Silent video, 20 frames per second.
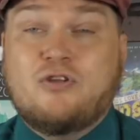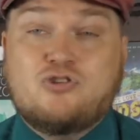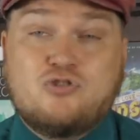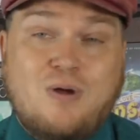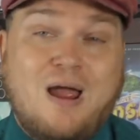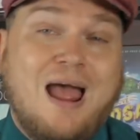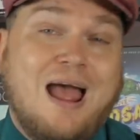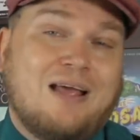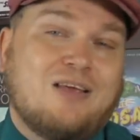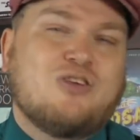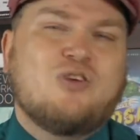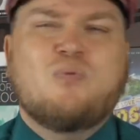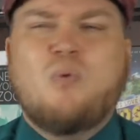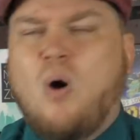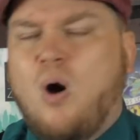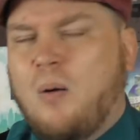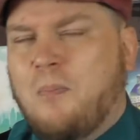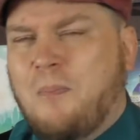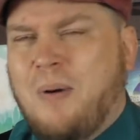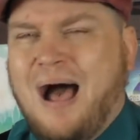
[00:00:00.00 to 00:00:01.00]
track. You
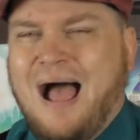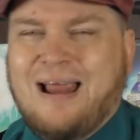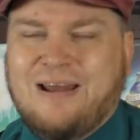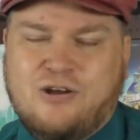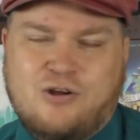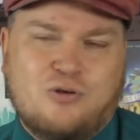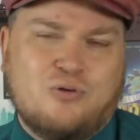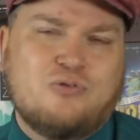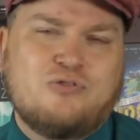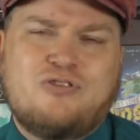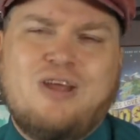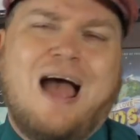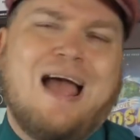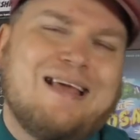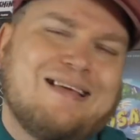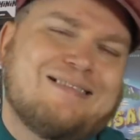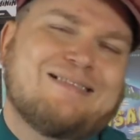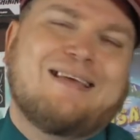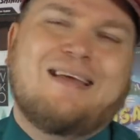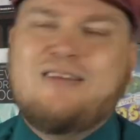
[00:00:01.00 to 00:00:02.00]
all buy new
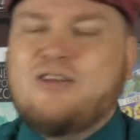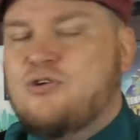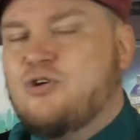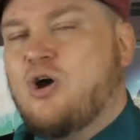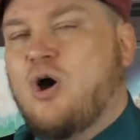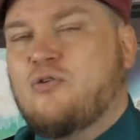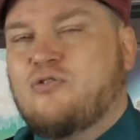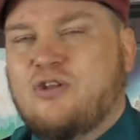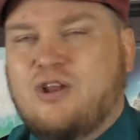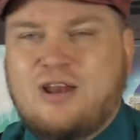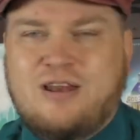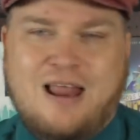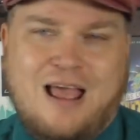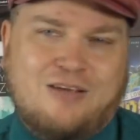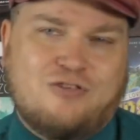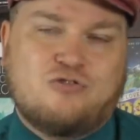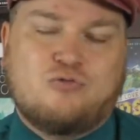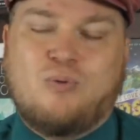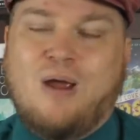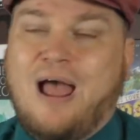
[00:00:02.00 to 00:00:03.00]
dice and you go to the
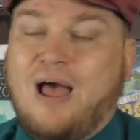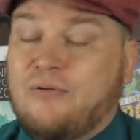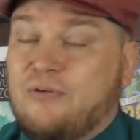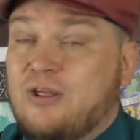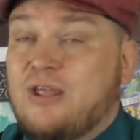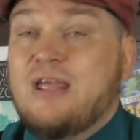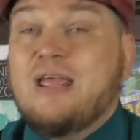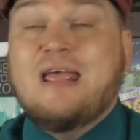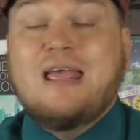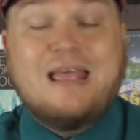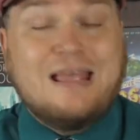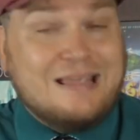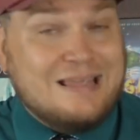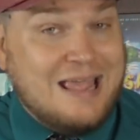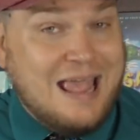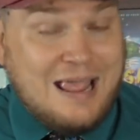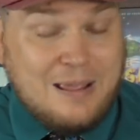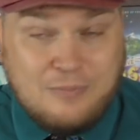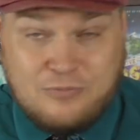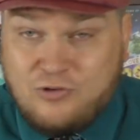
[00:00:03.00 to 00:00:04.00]
next round.
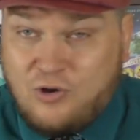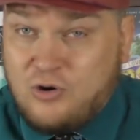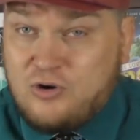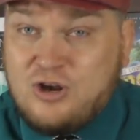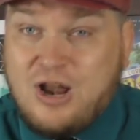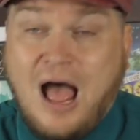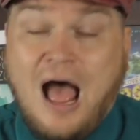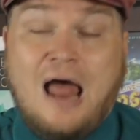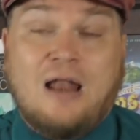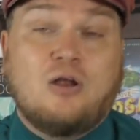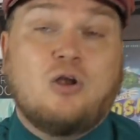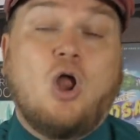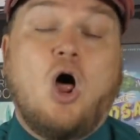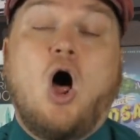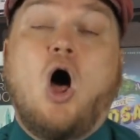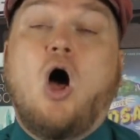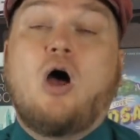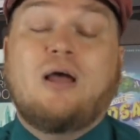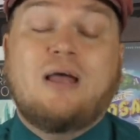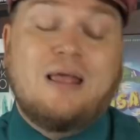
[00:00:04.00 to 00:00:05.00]
Games are not
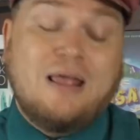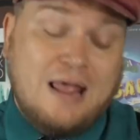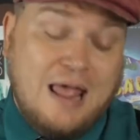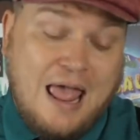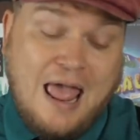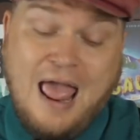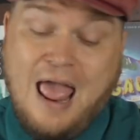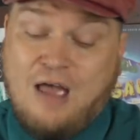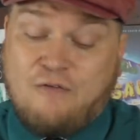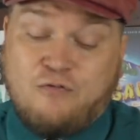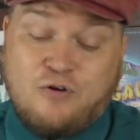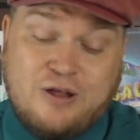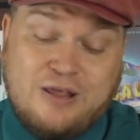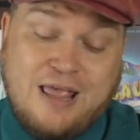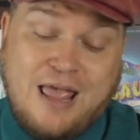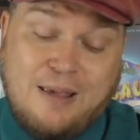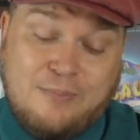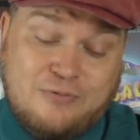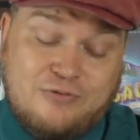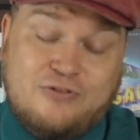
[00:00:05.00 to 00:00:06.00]
long. Every
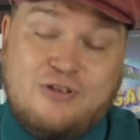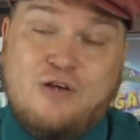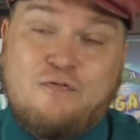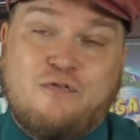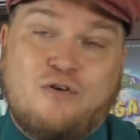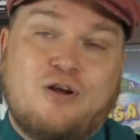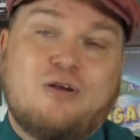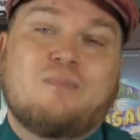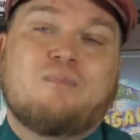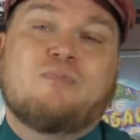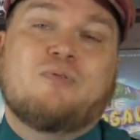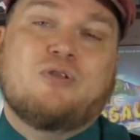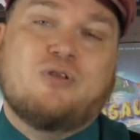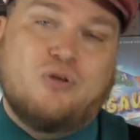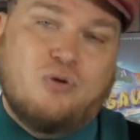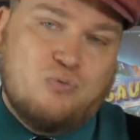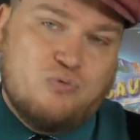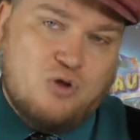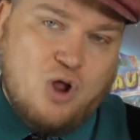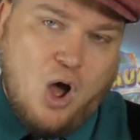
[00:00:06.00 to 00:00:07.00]
game's different.
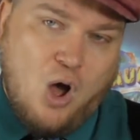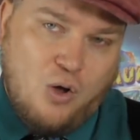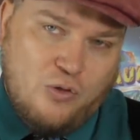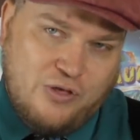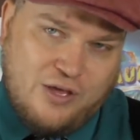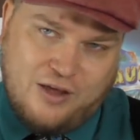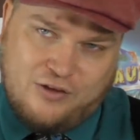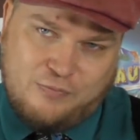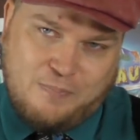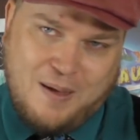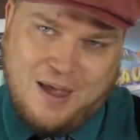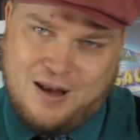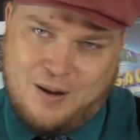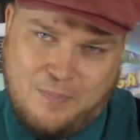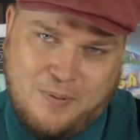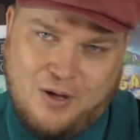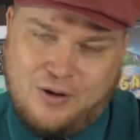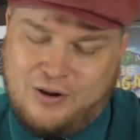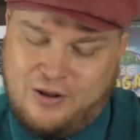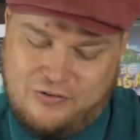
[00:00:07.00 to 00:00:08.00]
You know the
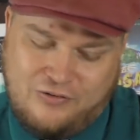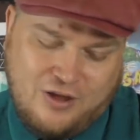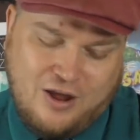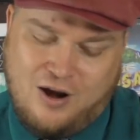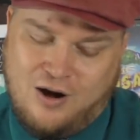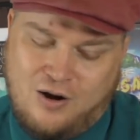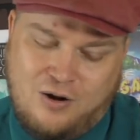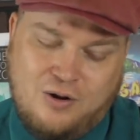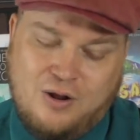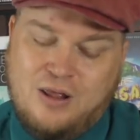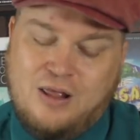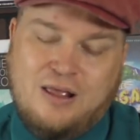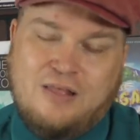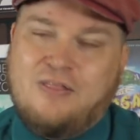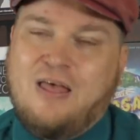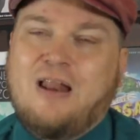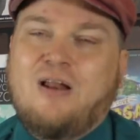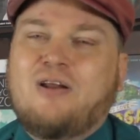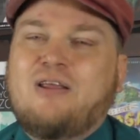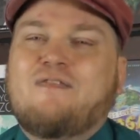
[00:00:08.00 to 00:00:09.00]
expandabilities here.
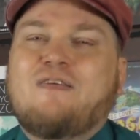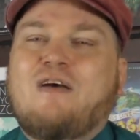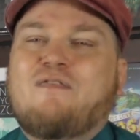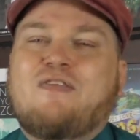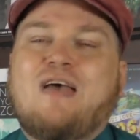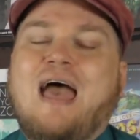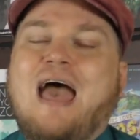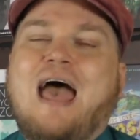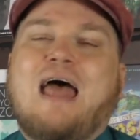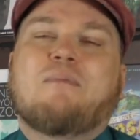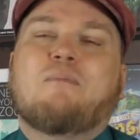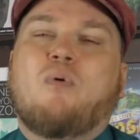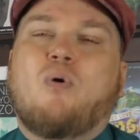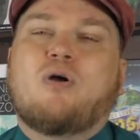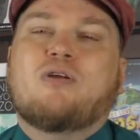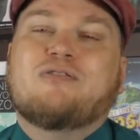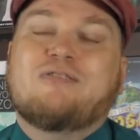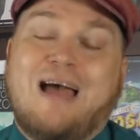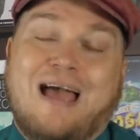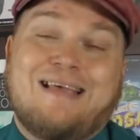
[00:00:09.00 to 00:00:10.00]
They don't even have to add more
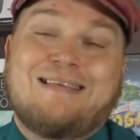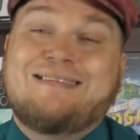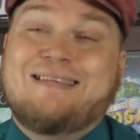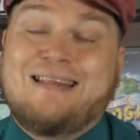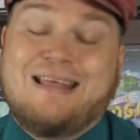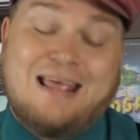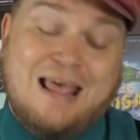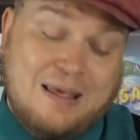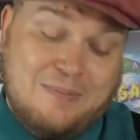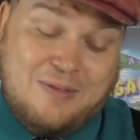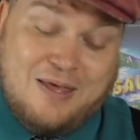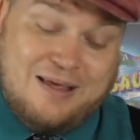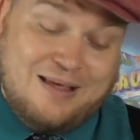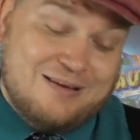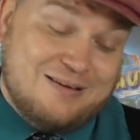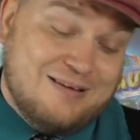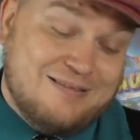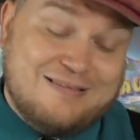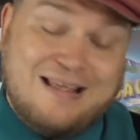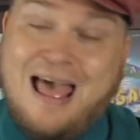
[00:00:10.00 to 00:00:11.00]
dice to the game. They
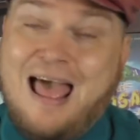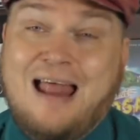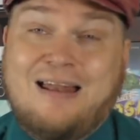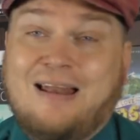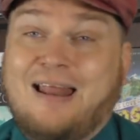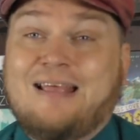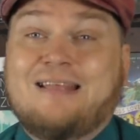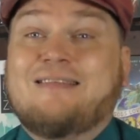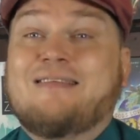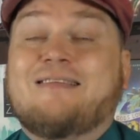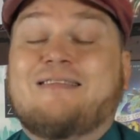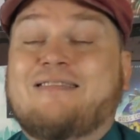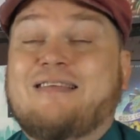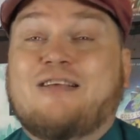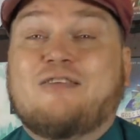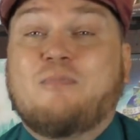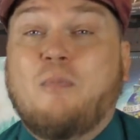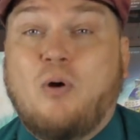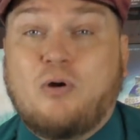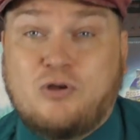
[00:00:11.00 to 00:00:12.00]
can just add like
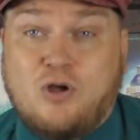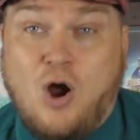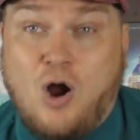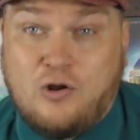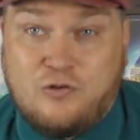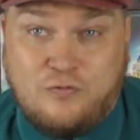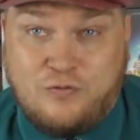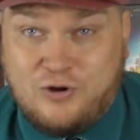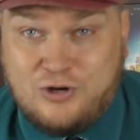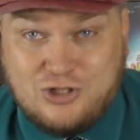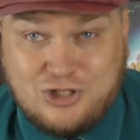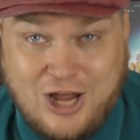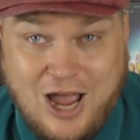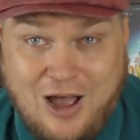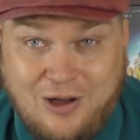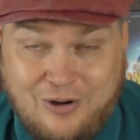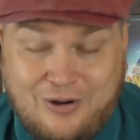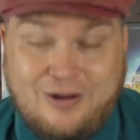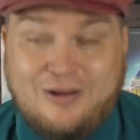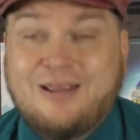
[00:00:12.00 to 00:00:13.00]
six more cards for each
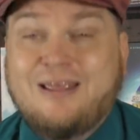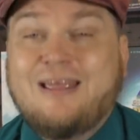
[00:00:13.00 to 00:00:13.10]
color.